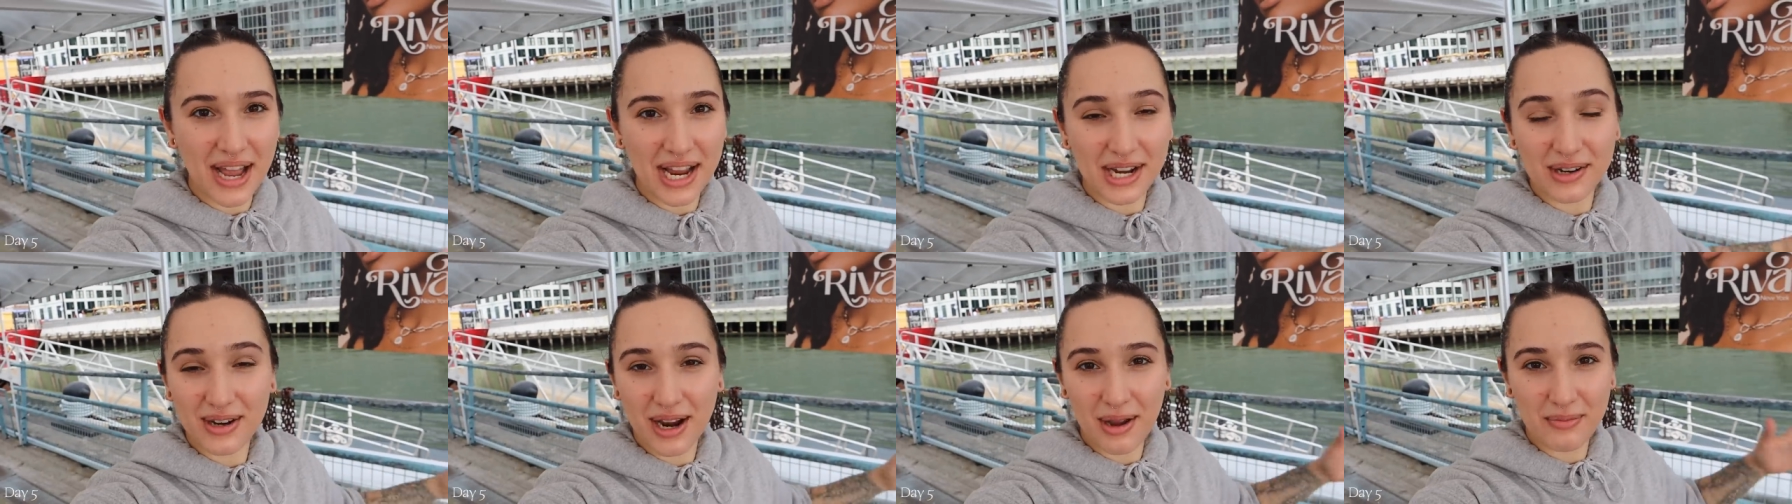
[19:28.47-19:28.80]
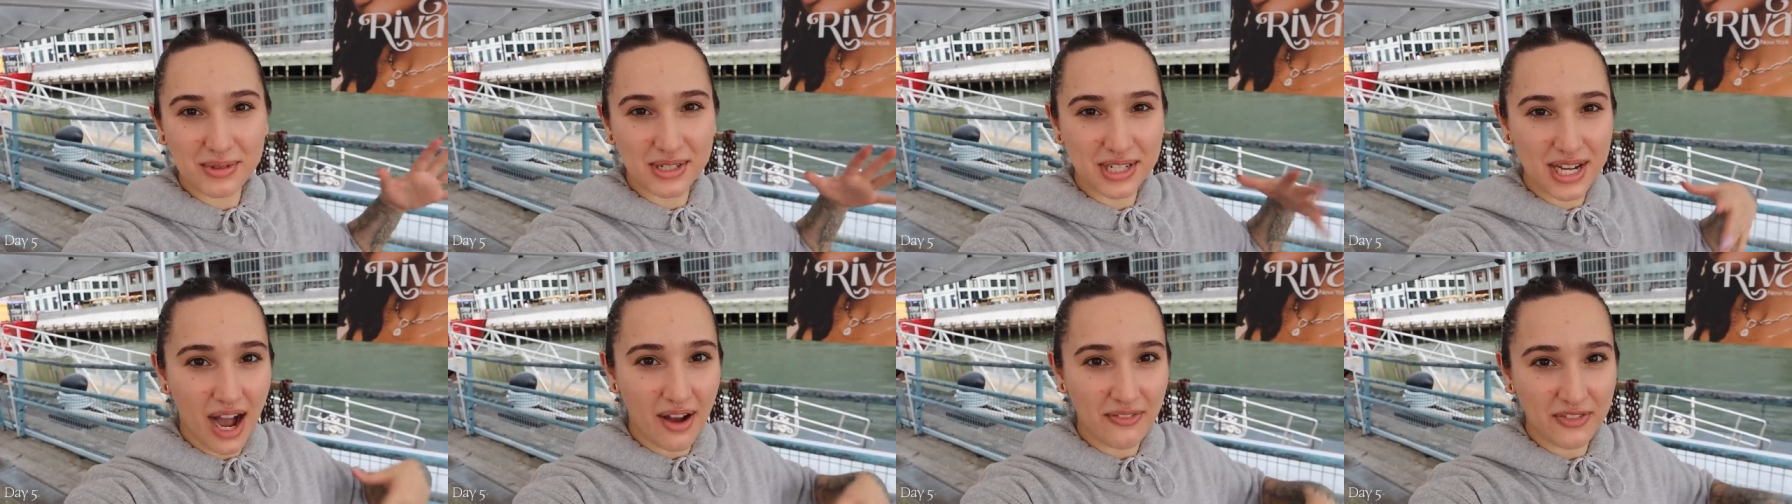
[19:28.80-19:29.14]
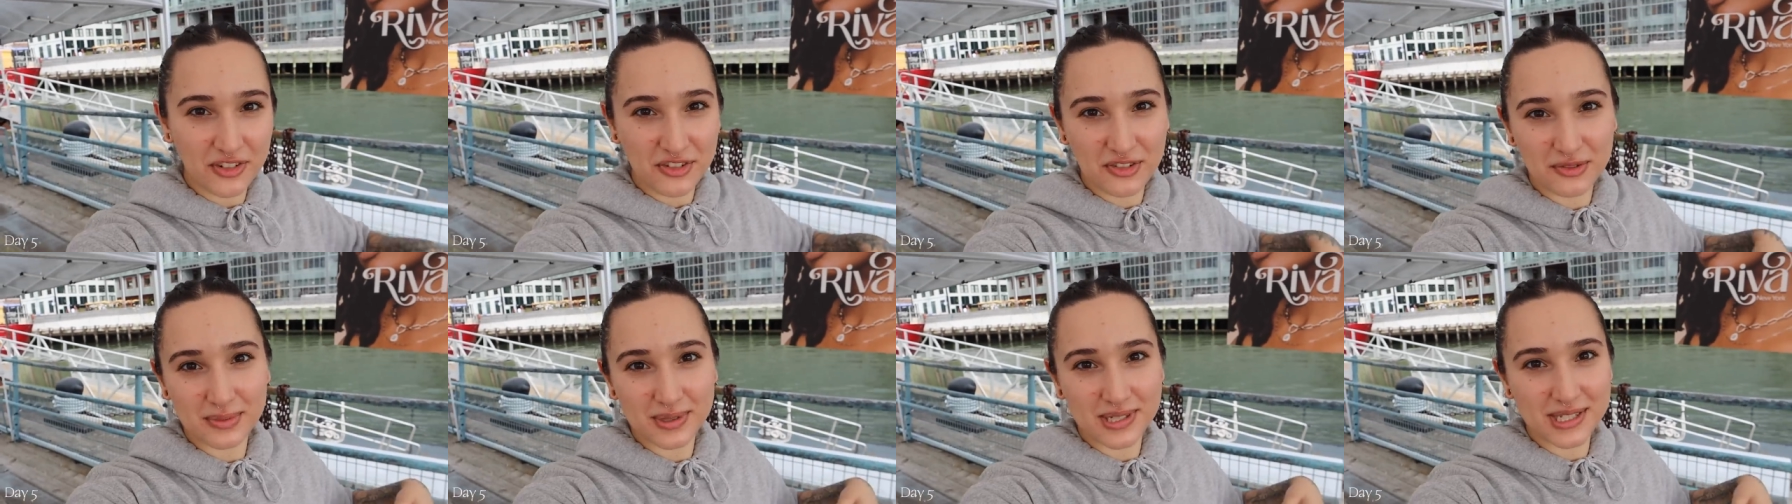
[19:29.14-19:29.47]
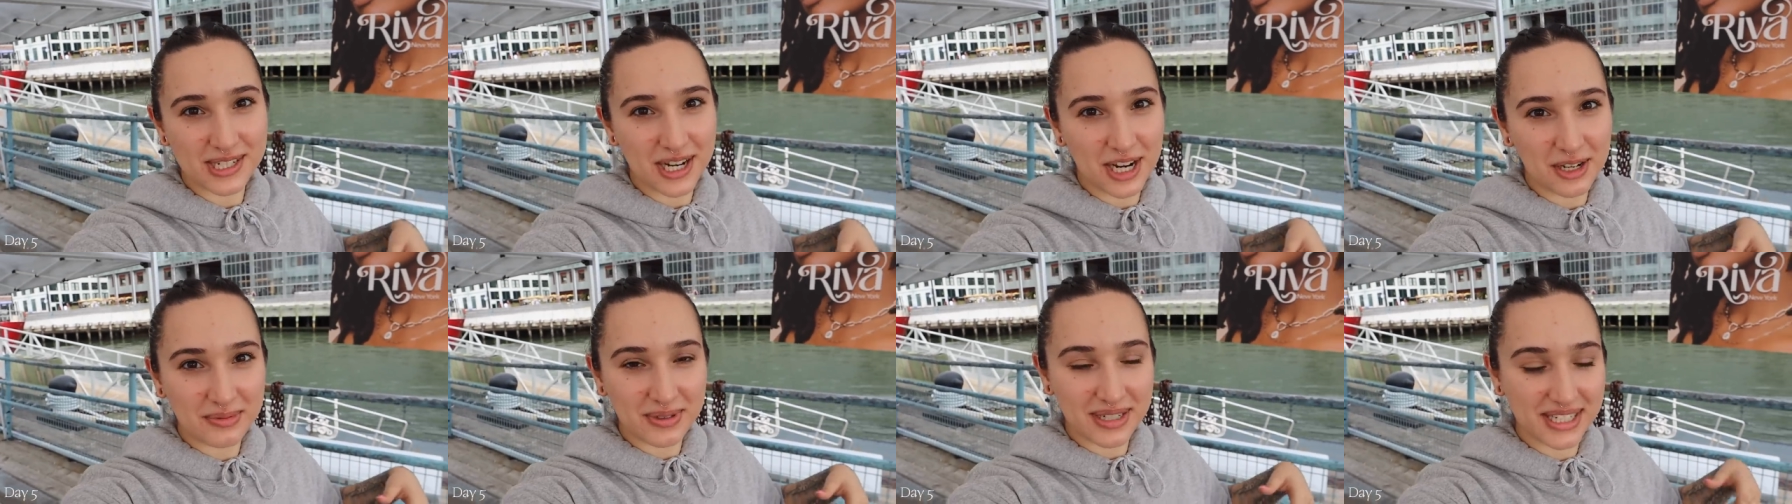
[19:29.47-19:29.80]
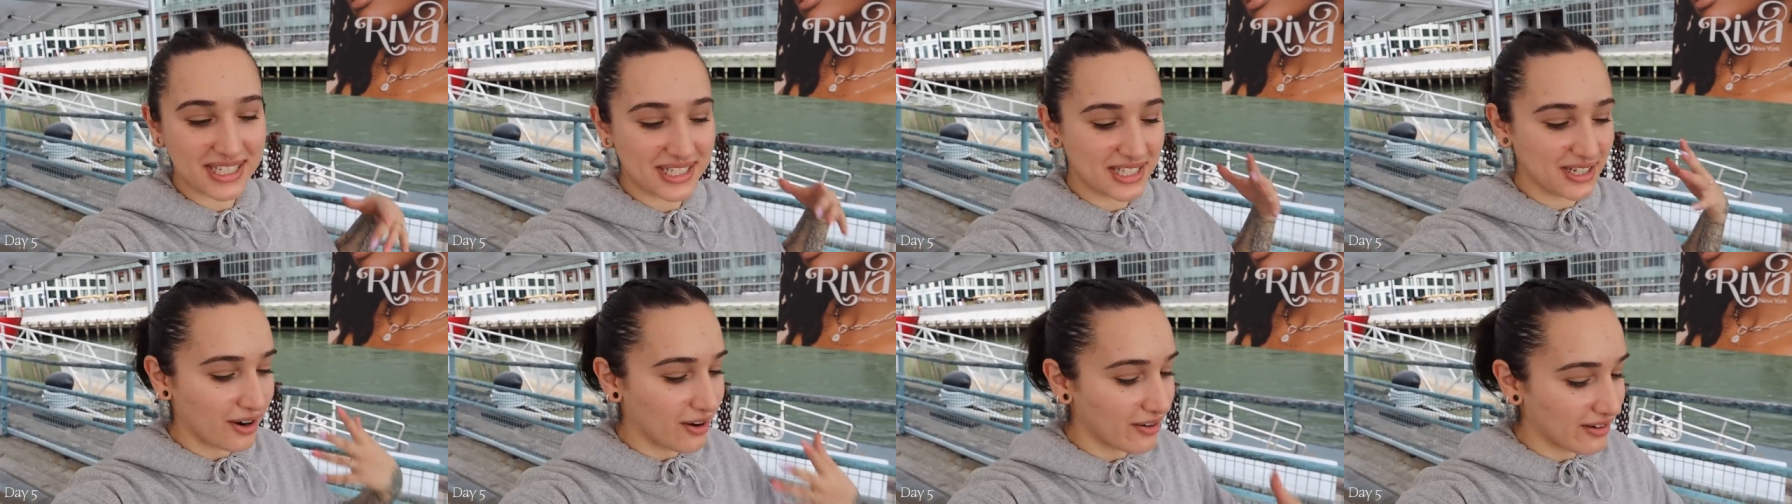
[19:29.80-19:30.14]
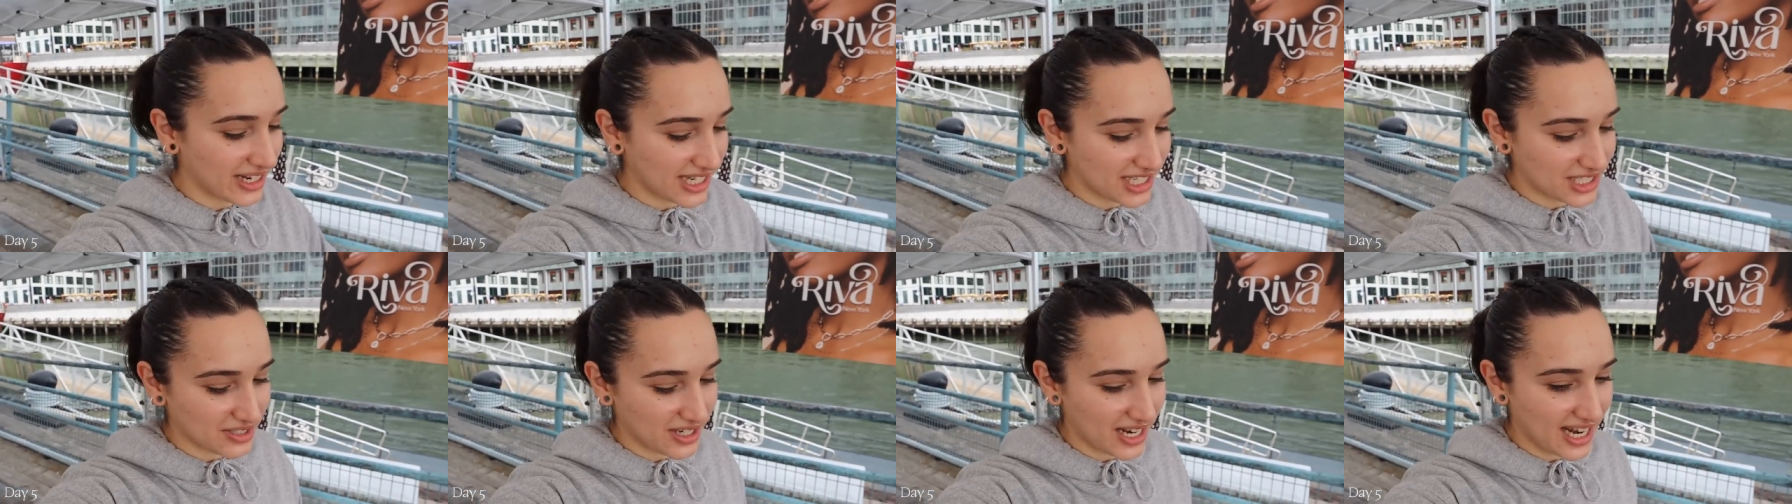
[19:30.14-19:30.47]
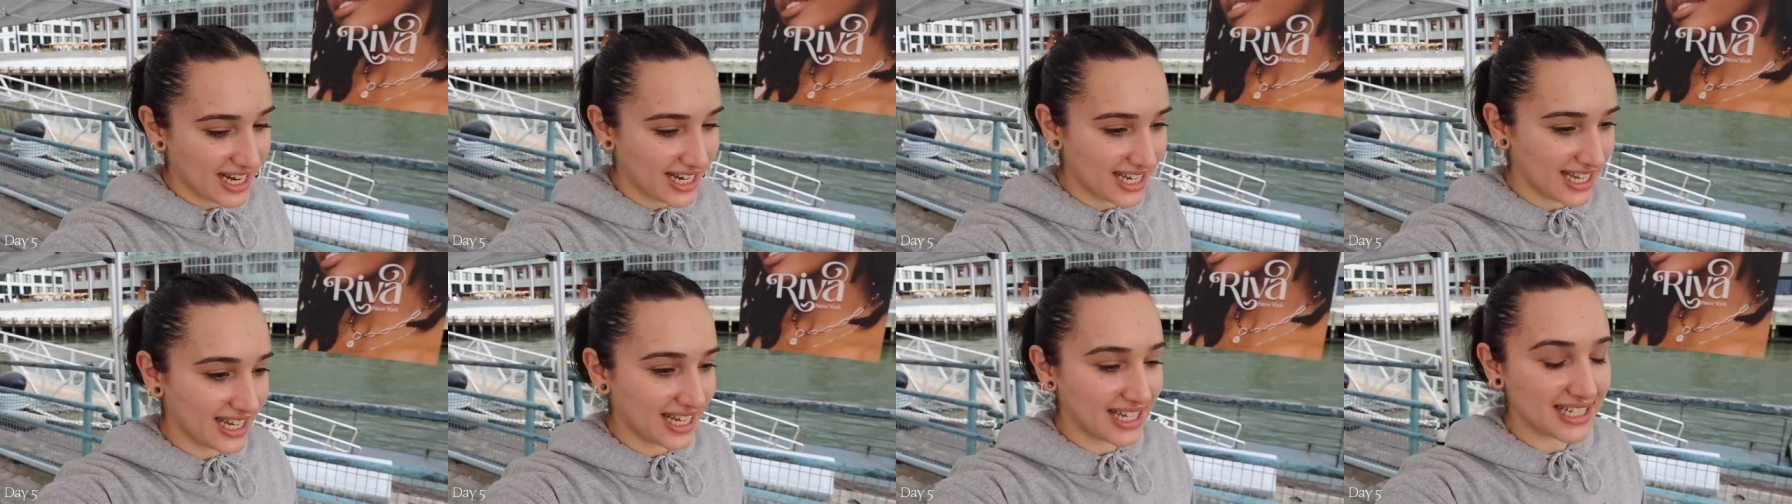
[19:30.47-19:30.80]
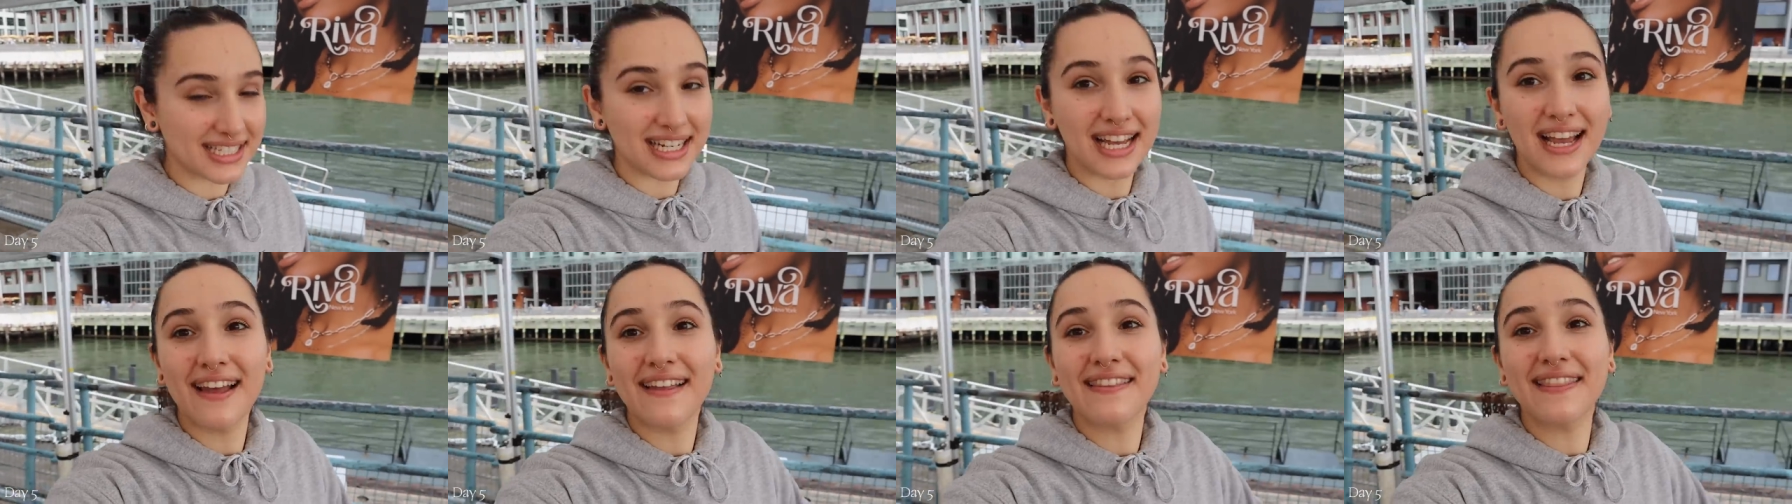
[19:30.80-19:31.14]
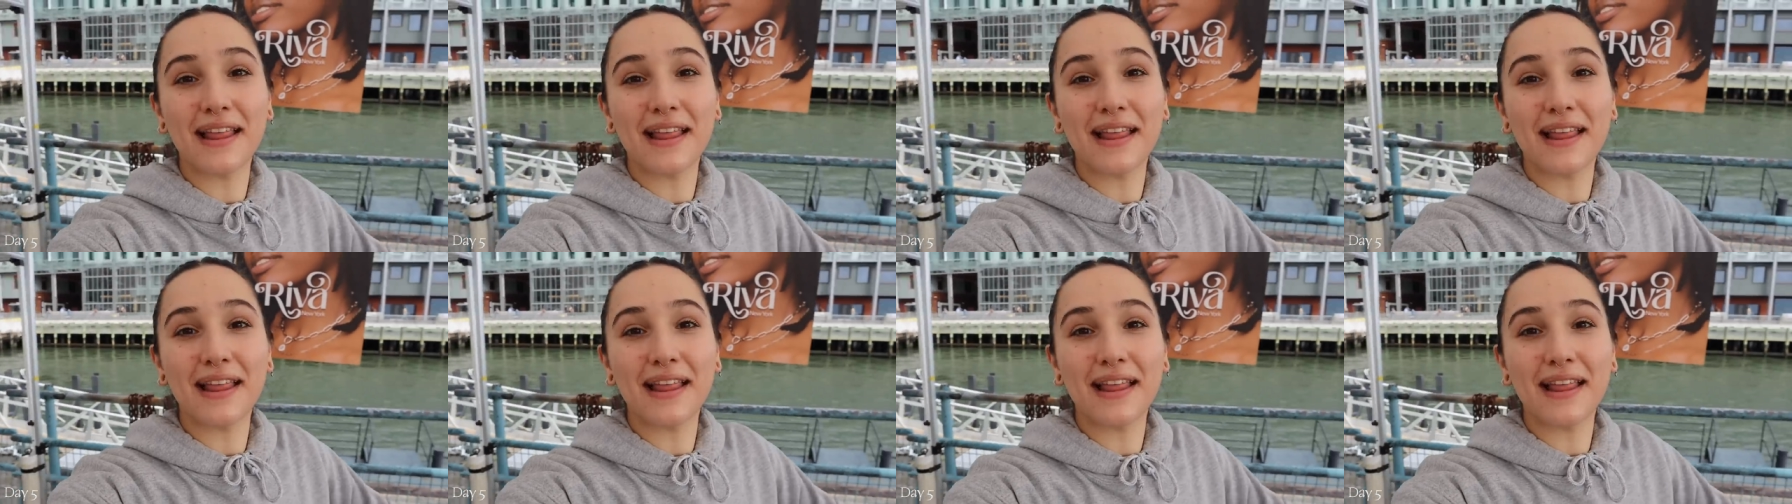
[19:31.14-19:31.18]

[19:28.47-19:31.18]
I grabbed the coffee from Starbucks, already drank it.